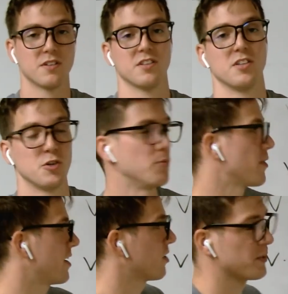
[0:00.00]
to the
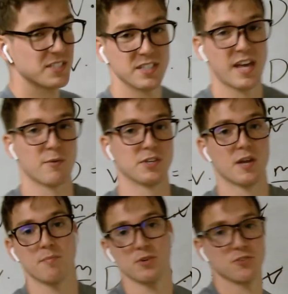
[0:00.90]
numerator. We see that with
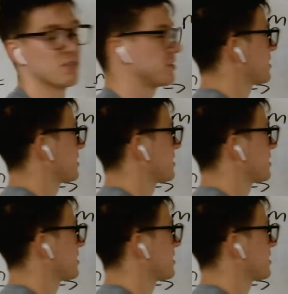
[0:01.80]
numbers all the